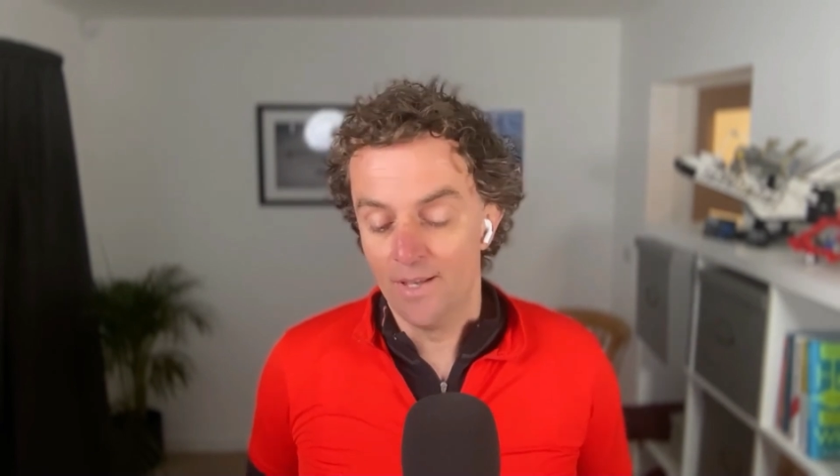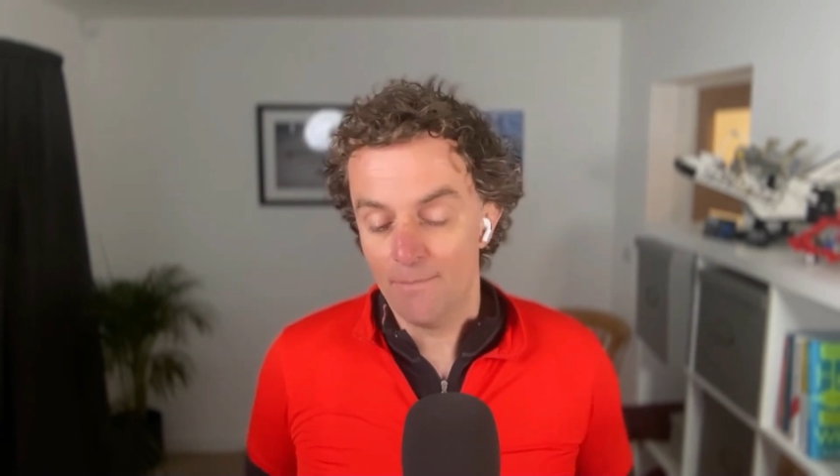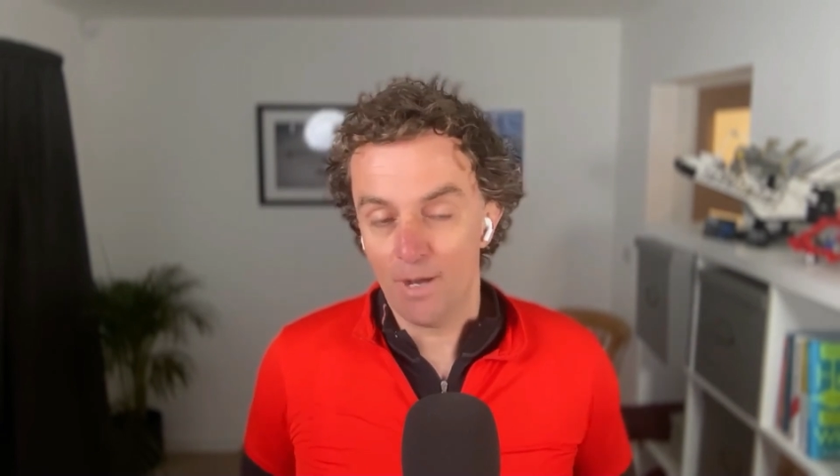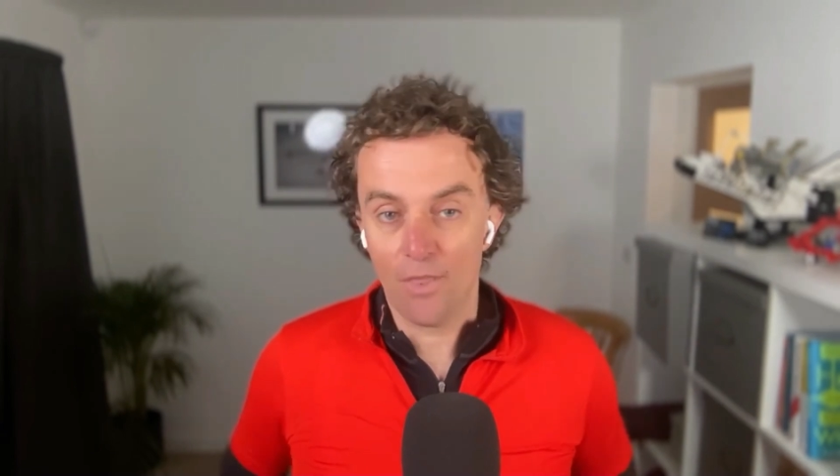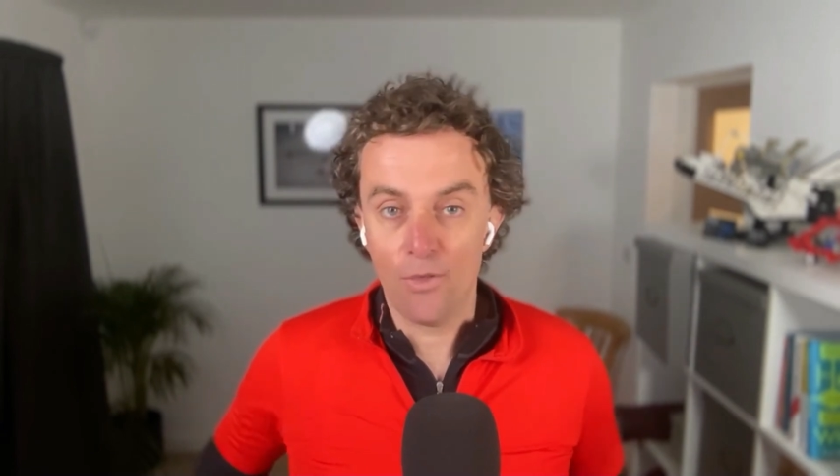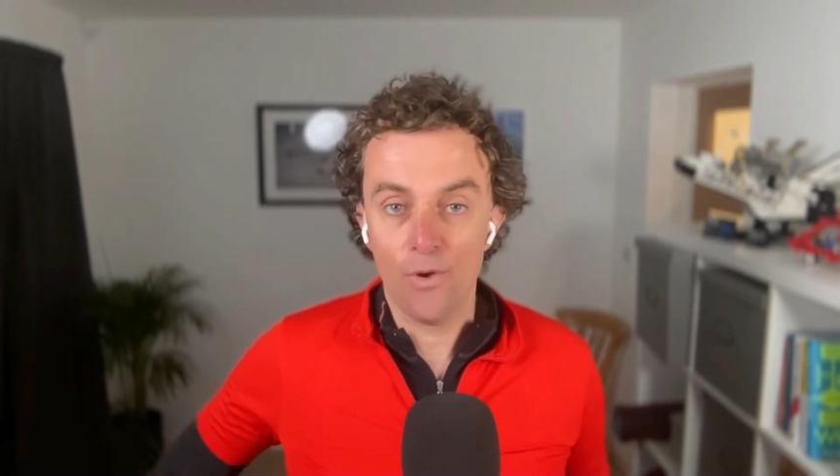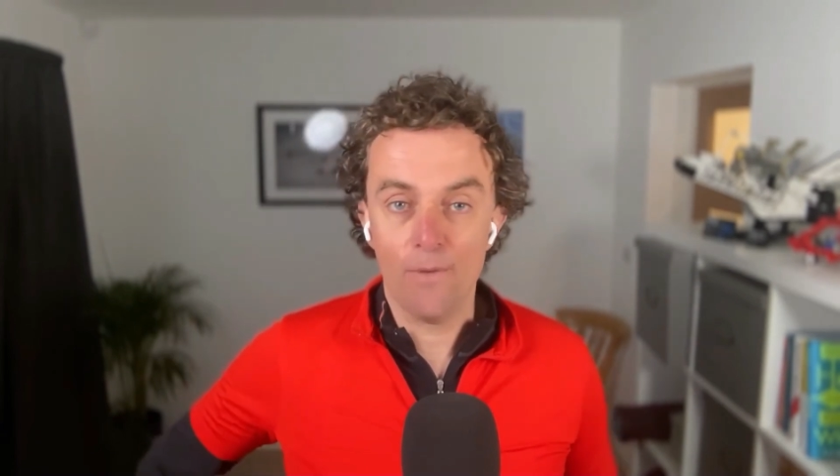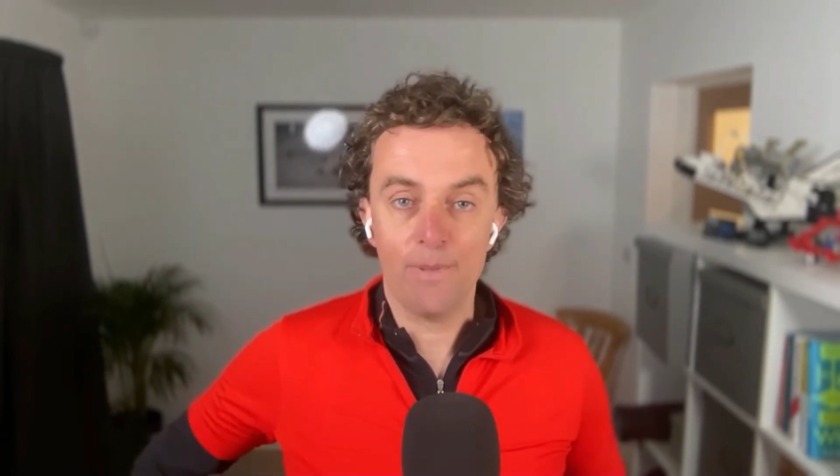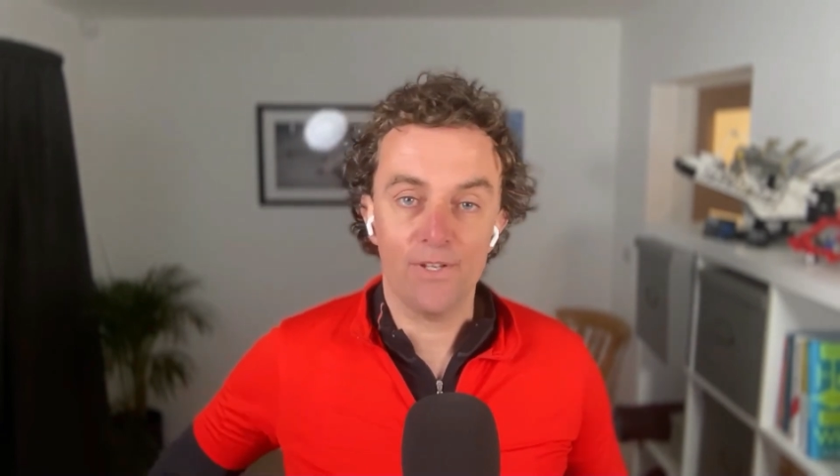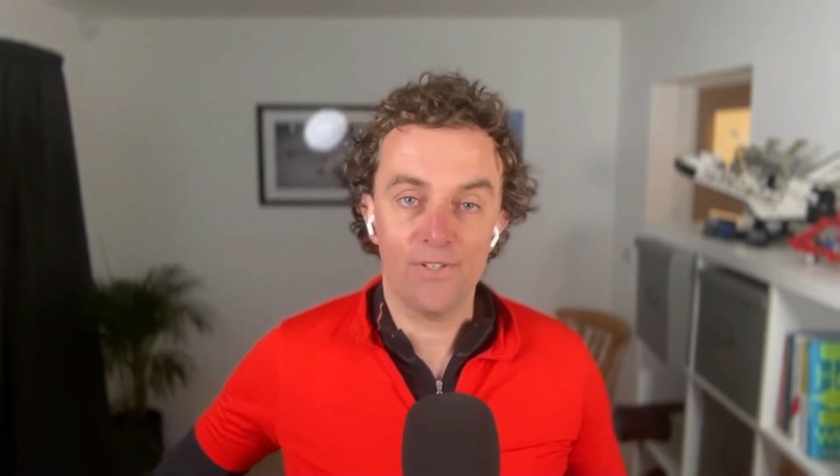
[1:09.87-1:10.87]
But I thought it
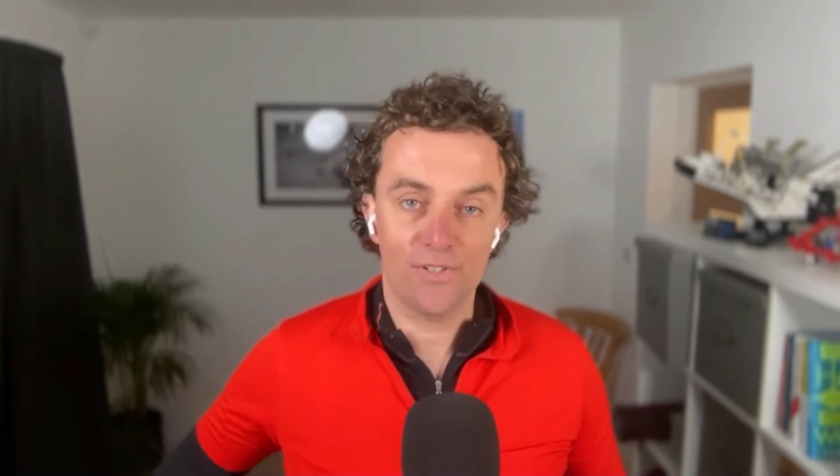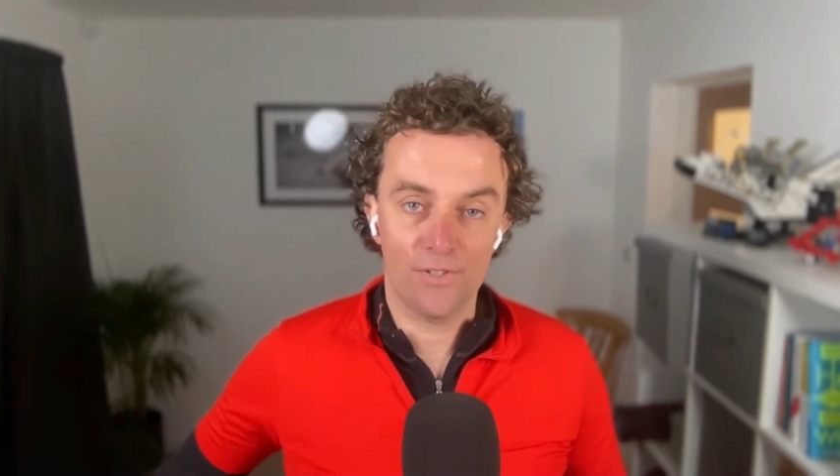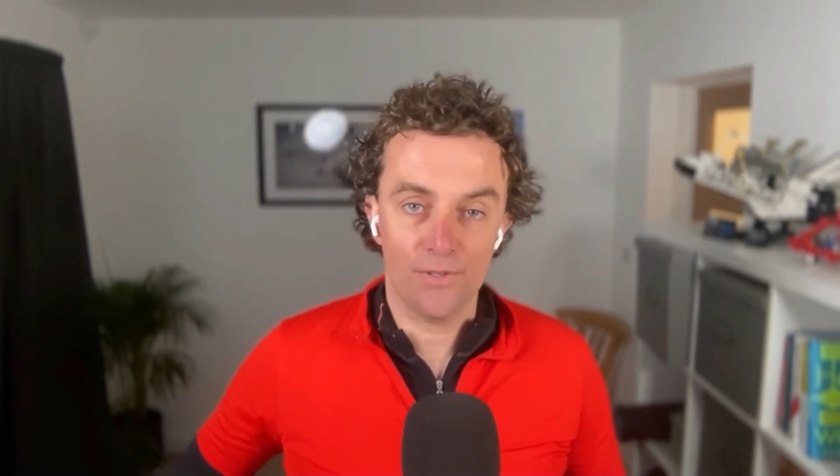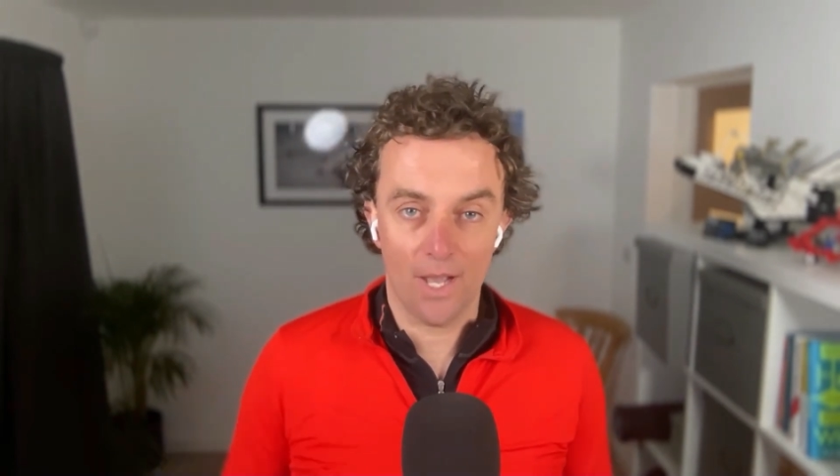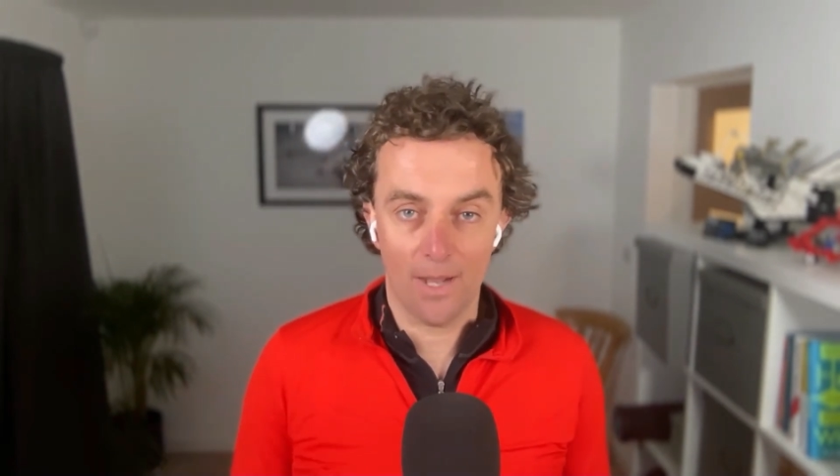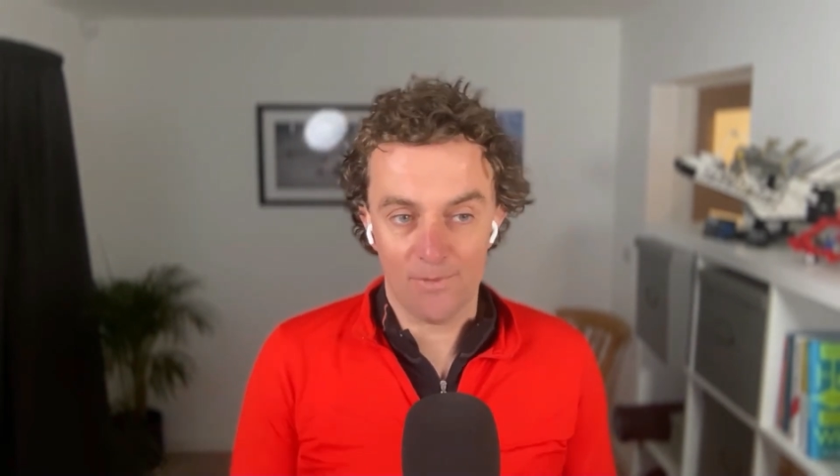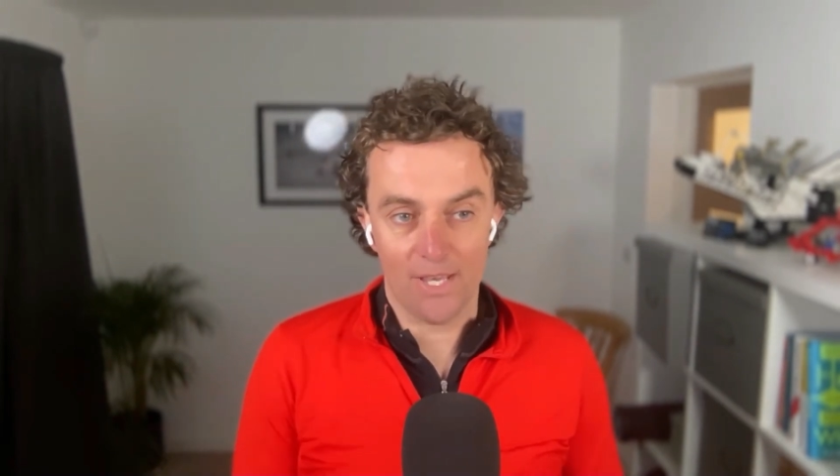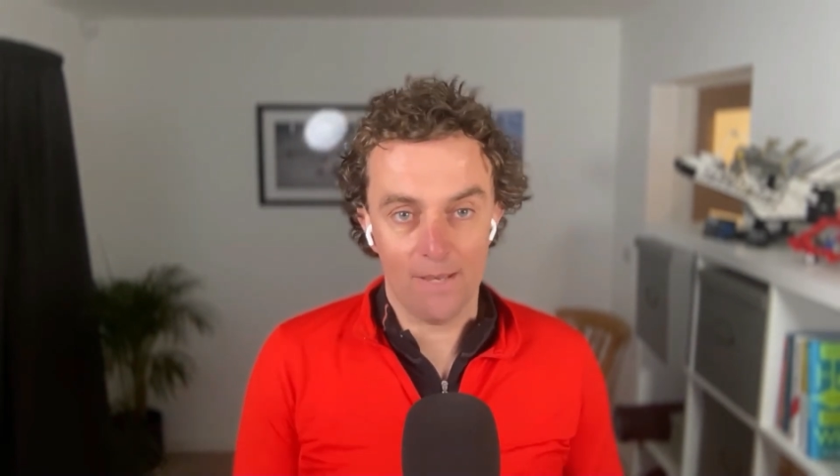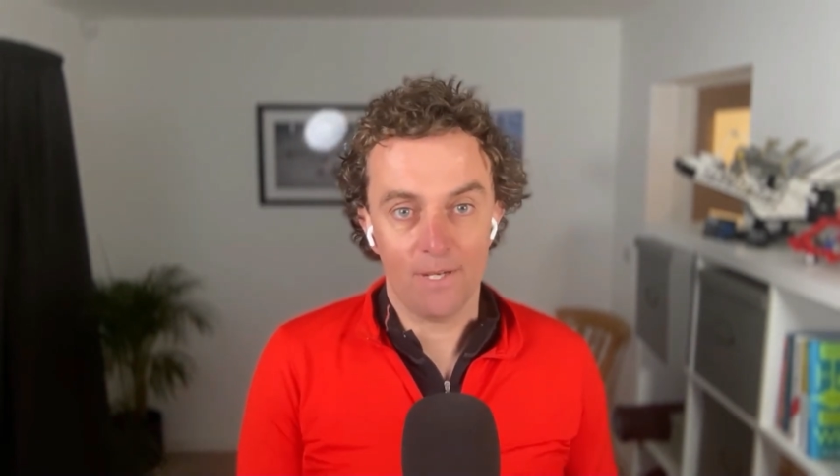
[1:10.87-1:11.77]
would be good to do an update